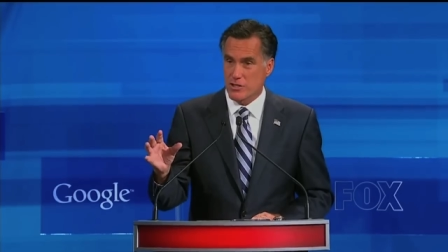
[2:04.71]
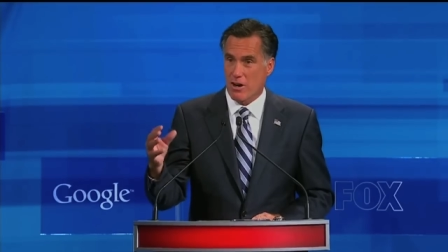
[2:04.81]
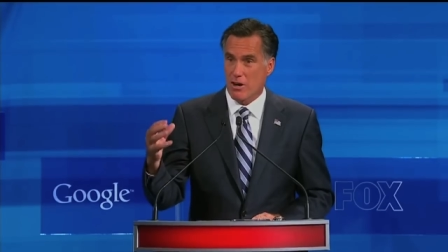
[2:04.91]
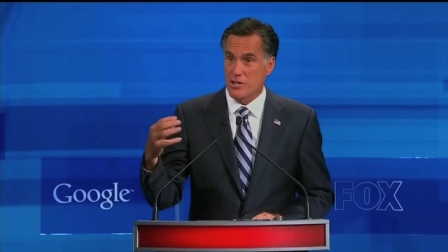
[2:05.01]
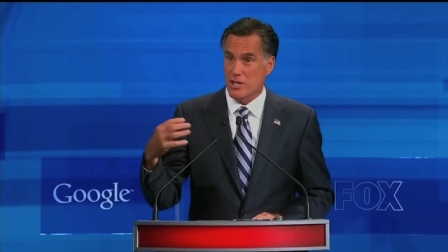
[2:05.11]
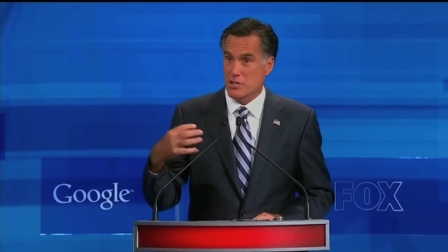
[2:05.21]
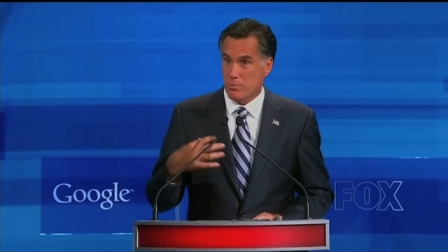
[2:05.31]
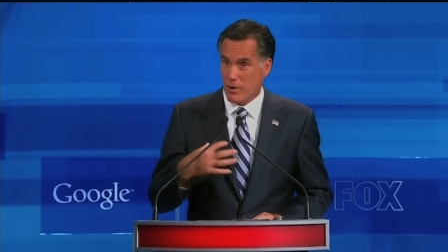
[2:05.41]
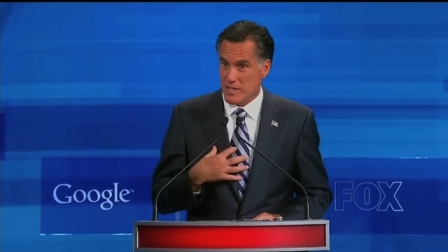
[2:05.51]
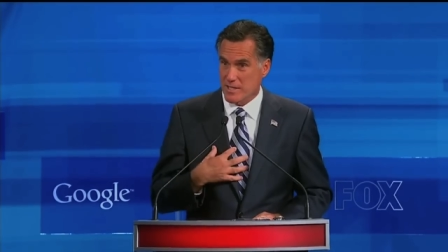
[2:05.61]
jars
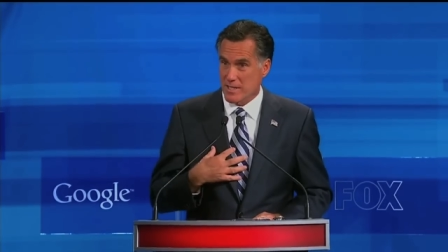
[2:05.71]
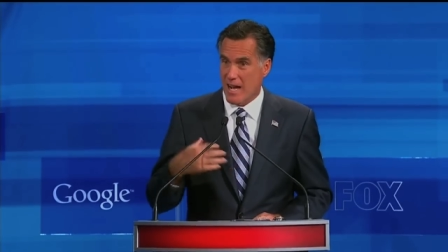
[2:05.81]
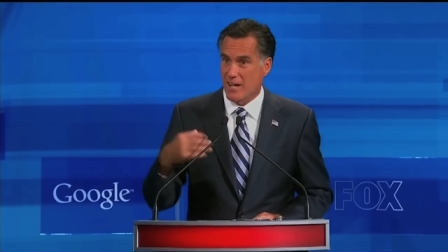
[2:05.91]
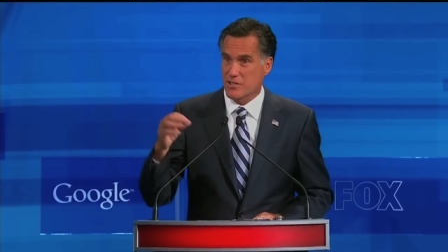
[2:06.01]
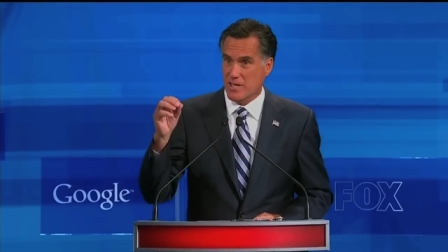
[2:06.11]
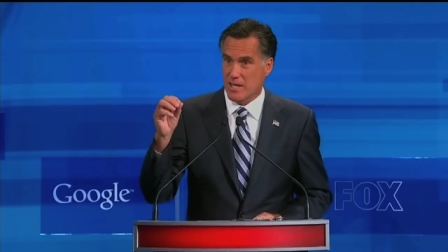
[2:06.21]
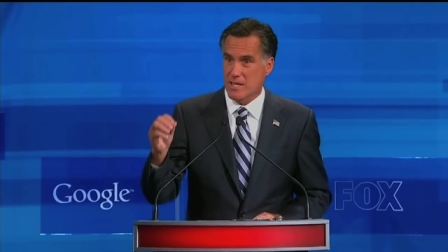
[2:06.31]
into prison. I said,